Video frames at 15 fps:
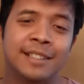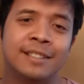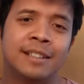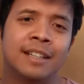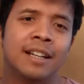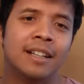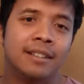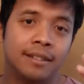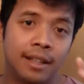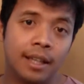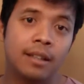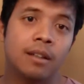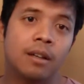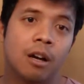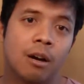this:
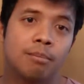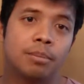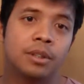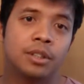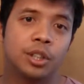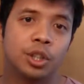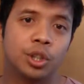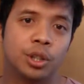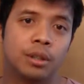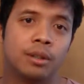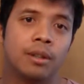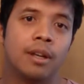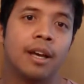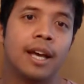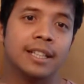take the
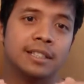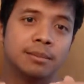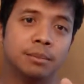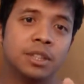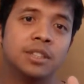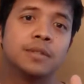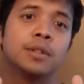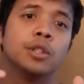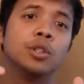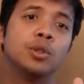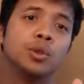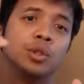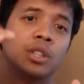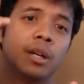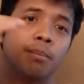competition as a means for you
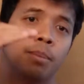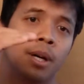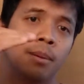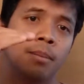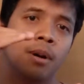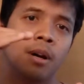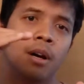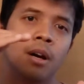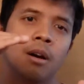to step up,